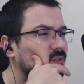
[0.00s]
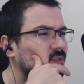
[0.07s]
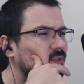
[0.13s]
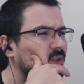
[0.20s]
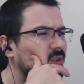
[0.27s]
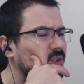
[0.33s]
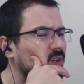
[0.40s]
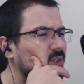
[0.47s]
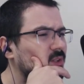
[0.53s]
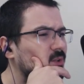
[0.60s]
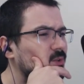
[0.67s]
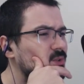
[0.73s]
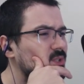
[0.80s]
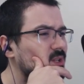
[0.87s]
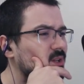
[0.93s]
That kinda
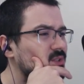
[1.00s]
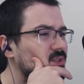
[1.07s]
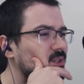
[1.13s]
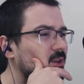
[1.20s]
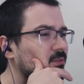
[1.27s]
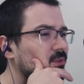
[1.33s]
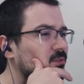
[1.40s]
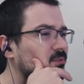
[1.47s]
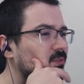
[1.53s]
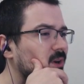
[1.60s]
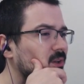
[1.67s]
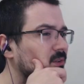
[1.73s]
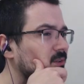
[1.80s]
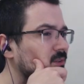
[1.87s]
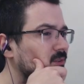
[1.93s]
looks like stuff you
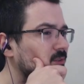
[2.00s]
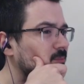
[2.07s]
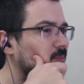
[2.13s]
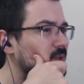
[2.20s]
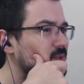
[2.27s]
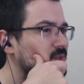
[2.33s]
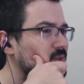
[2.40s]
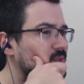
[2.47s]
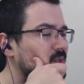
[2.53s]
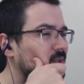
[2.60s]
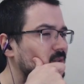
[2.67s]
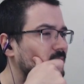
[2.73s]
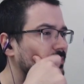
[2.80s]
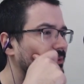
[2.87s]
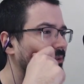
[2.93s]
find in places that,
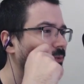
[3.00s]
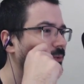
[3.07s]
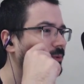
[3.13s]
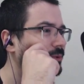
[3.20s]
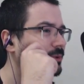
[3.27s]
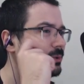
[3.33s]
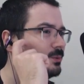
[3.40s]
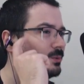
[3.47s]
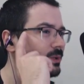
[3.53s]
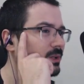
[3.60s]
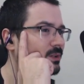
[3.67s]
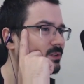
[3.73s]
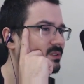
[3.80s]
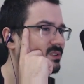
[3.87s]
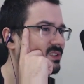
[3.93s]
you know, like
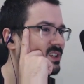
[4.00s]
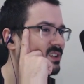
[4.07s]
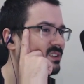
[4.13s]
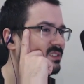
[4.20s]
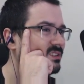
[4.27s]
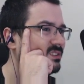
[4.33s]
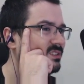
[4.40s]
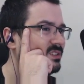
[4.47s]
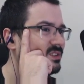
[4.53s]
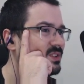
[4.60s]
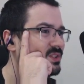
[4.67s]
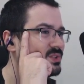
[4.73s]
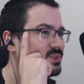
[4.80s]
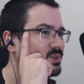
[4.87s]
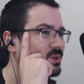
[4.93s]

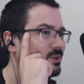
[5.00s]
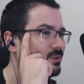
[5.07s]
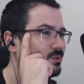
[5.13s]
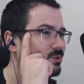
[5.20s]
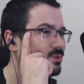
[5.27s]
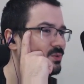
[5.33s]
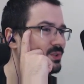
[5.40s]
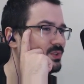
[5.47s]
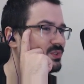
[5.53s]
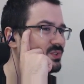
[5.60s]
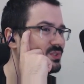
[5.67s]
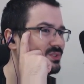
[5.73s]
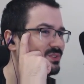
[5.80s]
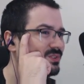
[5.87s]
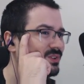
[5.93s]
destroyed
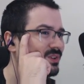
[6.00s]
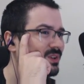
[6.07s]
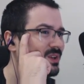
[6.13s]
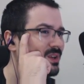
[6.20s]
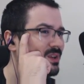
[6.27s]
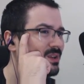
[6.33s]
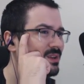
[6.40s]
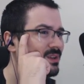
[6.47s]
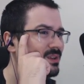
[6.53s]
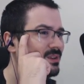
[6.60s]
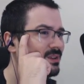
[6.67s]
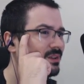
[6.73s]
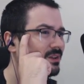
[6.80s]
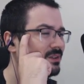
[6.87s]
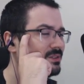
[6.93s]
ruins
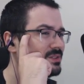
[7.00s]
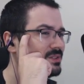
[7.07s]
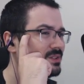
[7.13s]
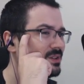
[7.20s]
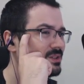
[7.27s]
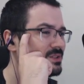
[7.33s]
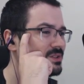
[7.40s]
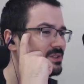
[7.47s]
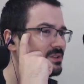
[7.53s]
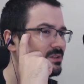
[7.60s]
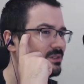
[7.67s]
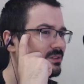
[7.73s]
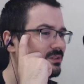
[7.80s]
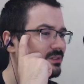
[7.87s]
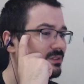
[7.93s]
and such.
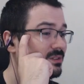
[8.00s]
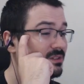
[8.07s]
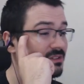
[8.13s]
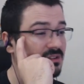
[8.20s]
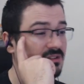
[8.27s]
Huh.